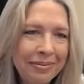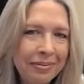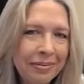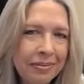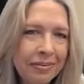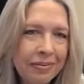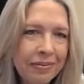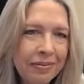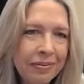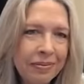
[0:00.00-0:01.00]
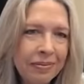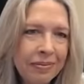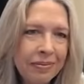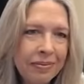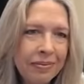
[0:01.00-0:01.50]

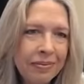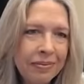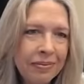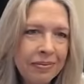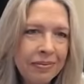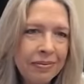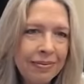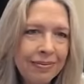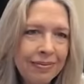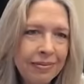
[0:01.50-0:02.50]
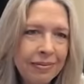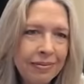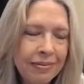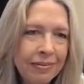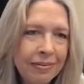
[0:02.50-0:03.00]

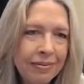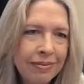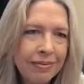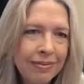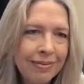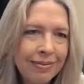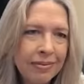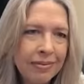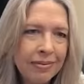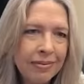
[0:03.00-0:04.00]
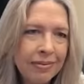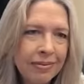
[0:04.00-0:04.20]
No words are spoken by the person on screen.